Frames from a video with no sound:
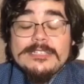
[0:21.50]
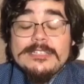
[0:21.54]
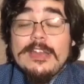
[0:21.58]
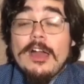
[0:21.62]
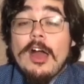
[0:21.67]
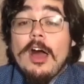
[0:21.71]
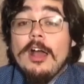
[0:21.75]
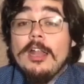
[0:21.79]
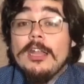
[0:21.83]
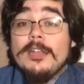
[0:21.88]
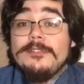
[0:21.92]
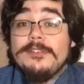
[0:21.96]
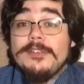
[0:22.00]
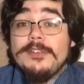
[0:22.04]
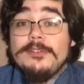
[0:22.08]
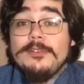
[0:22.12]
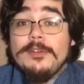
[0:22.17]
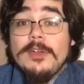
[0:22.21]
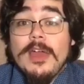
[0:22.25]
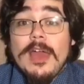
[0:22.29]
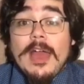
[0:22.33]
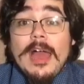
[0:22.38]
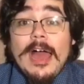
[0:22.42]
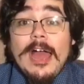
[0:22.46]
all of you.
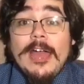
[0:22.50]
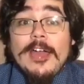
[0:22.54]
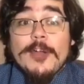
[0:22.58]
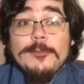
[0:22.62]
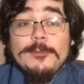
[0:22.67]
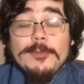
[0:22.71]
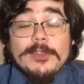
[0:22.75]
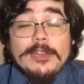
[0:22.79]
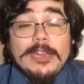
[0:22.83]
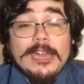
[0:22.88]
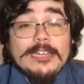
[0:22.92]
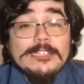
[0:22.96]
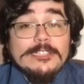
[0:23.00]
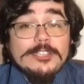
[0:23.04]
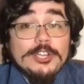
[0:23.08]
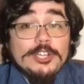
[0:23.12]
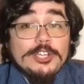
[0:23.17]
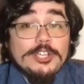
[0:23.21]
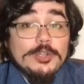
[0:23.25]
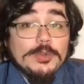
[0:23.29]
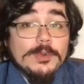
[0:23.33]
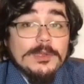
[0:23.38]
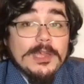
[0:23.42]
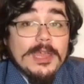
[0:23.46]
I hope you guys are
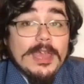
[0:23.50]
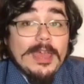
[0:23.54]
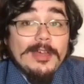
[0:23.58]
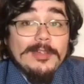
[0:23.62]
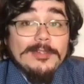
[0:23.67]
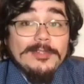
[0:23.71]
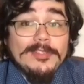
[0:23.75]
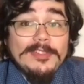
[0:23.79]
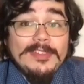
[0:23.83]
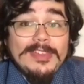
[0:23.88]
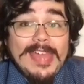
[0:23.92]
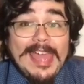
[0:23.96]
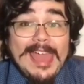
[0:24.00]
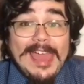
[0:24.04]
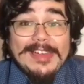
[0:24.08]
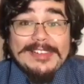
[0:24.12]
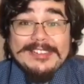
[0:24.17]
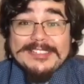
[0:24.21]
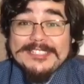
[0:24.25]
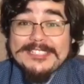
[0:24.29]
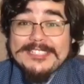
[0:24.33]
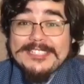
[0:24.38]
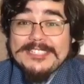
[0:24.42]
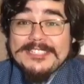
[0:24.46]
doing healthy and
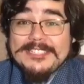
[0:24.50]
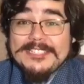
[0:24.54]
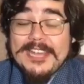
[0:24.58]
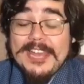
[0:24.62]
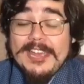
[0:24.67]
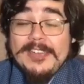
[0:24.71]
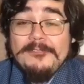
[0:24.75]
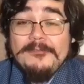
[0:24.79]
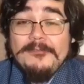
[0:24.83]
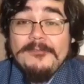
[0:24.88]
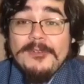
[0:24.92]
safe.